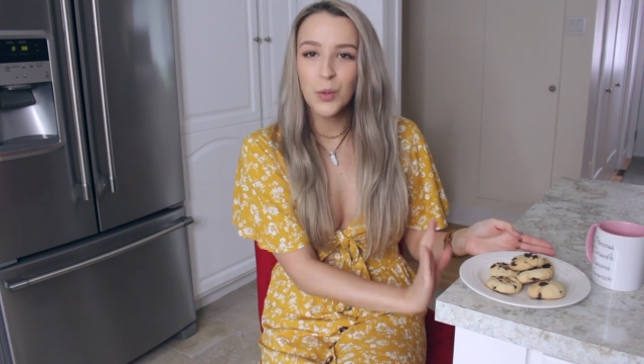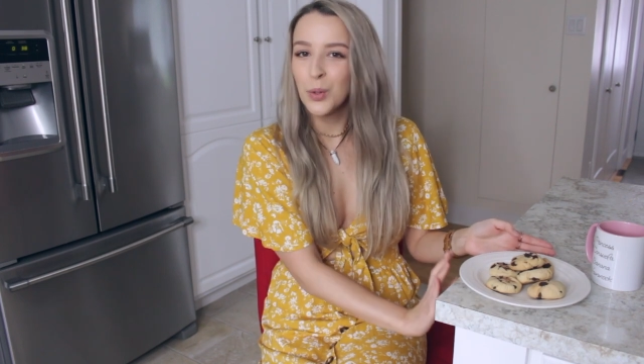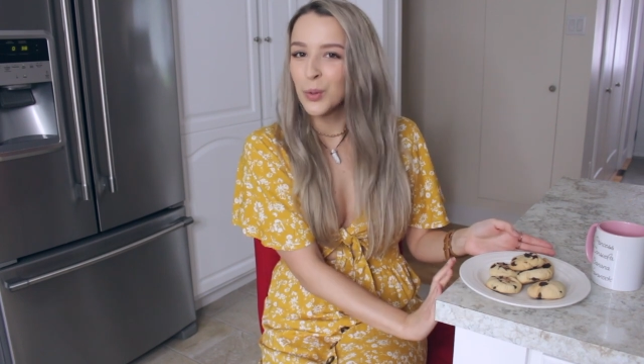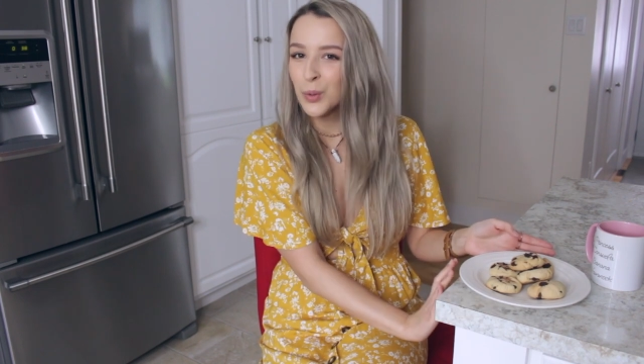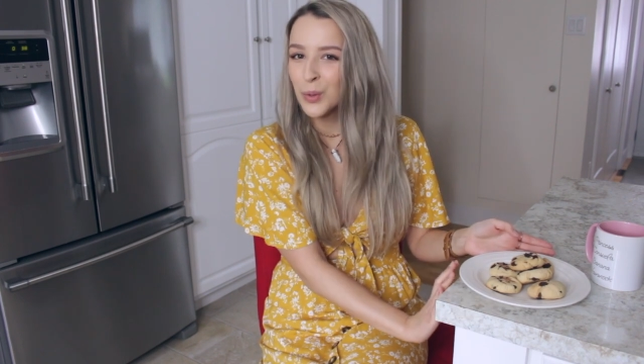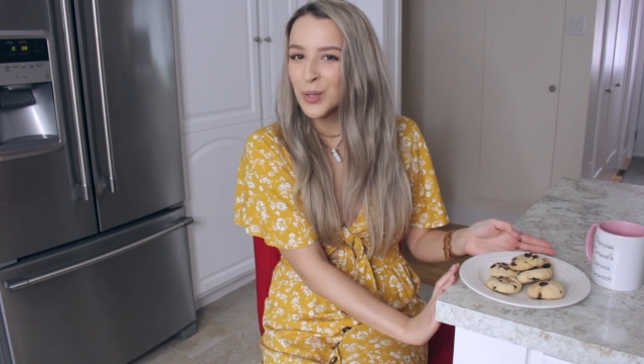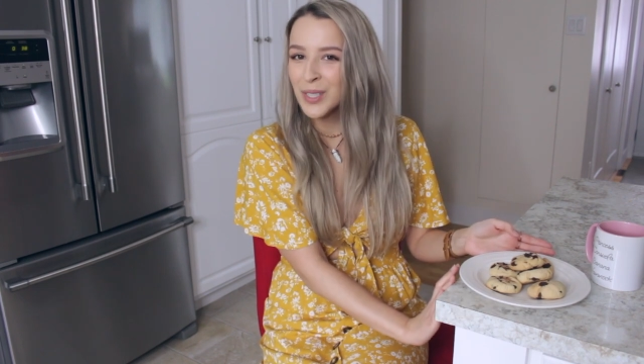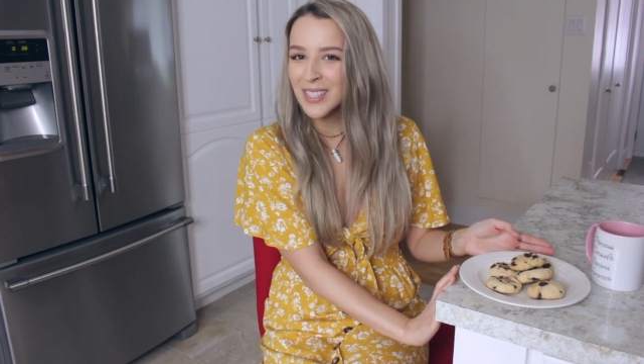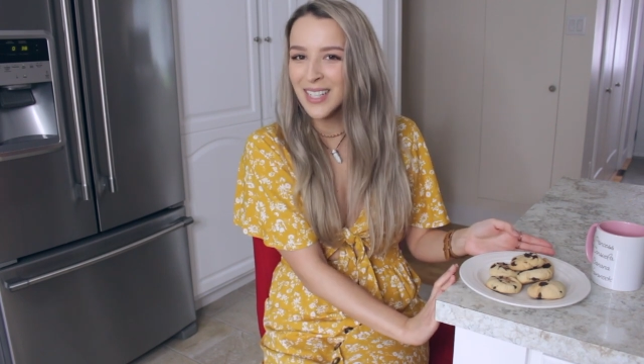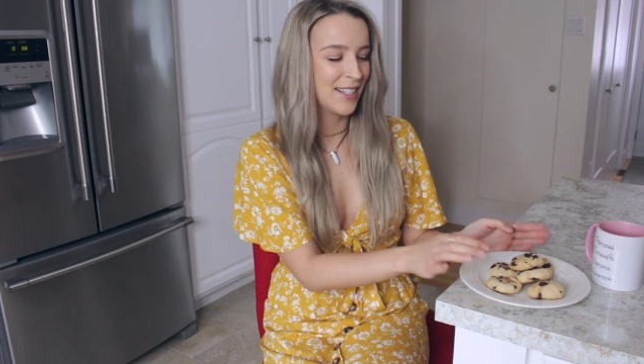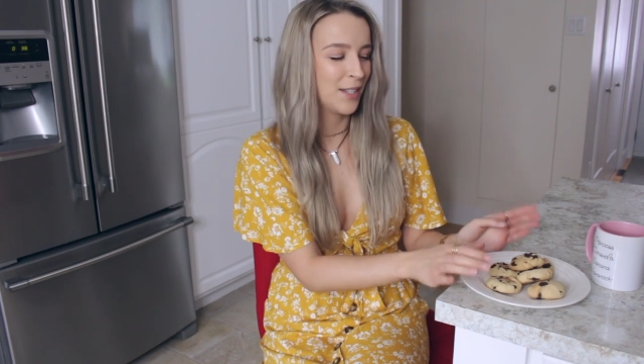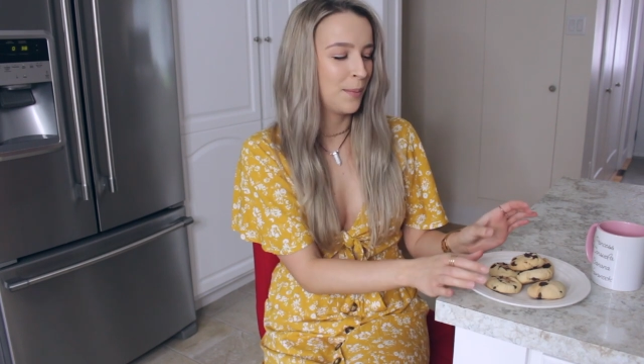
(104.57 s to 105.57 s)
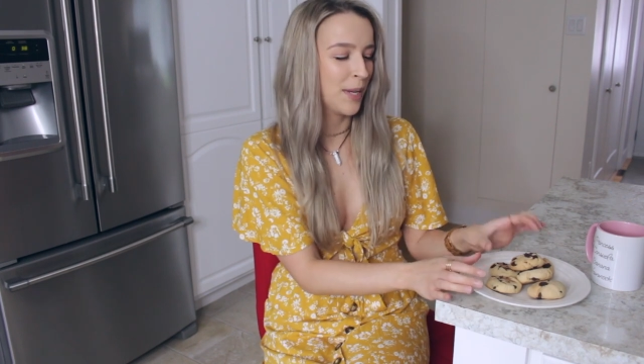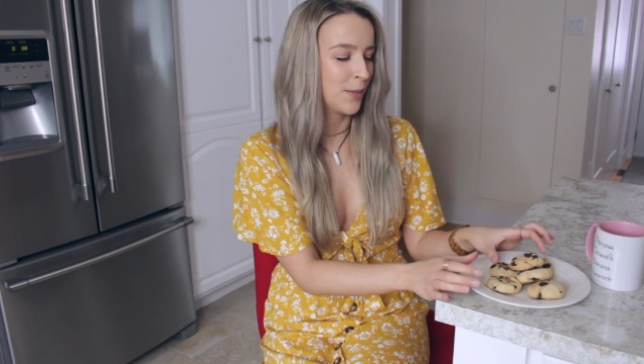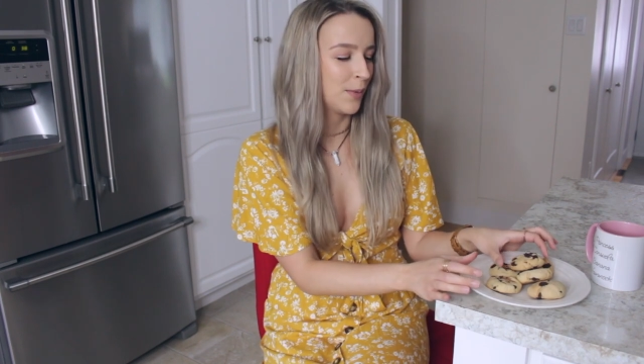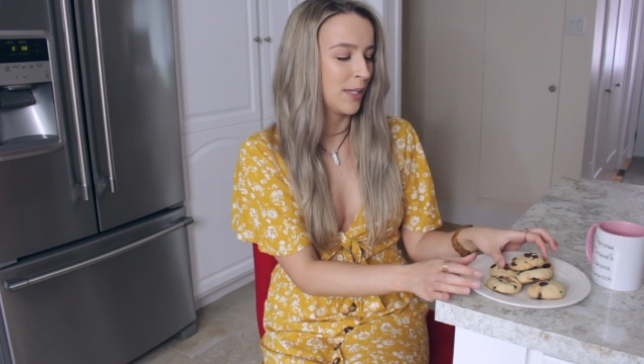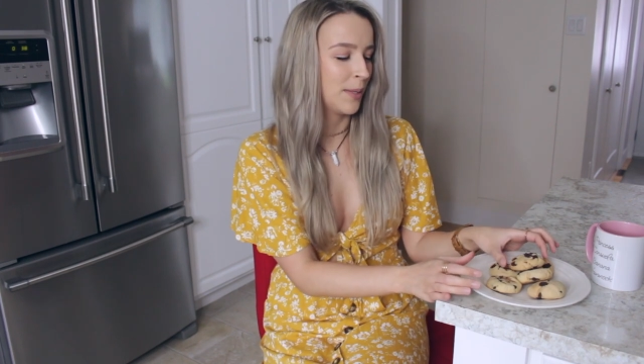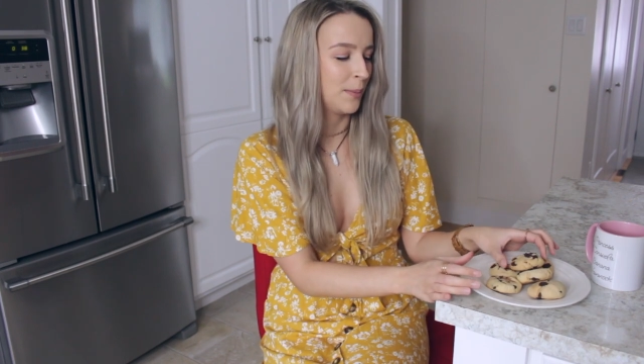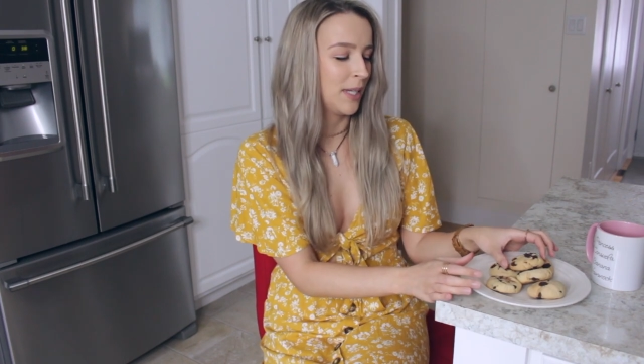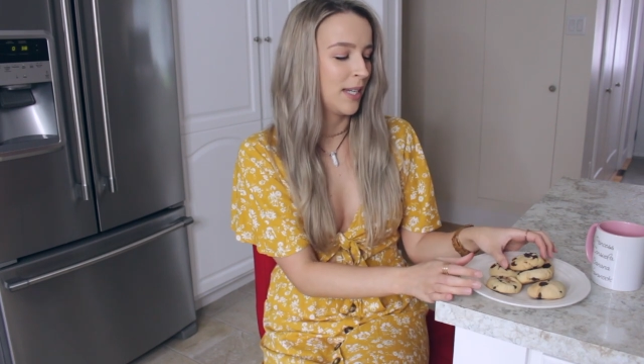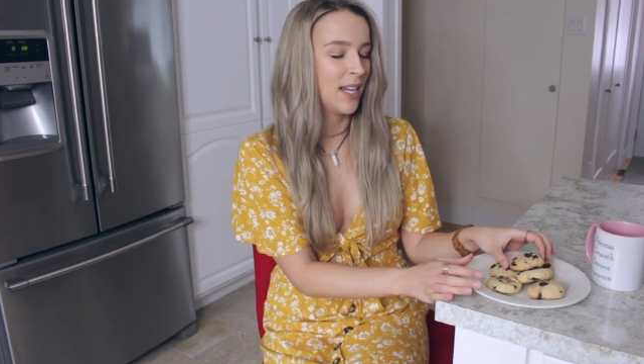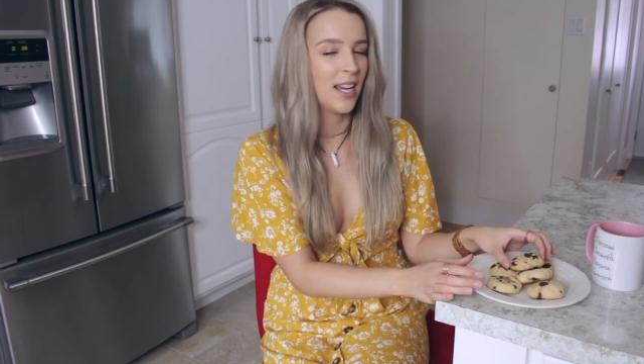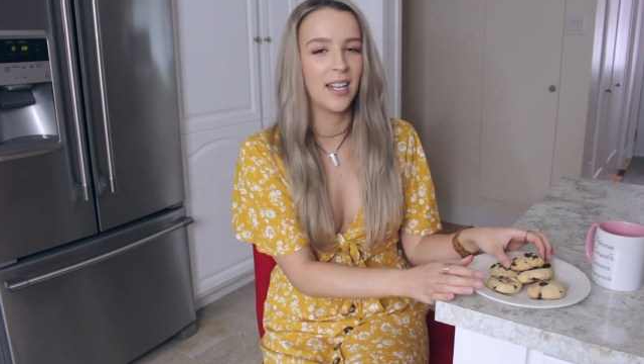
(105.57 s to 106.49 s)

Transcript: Toulouse, has the best recipe,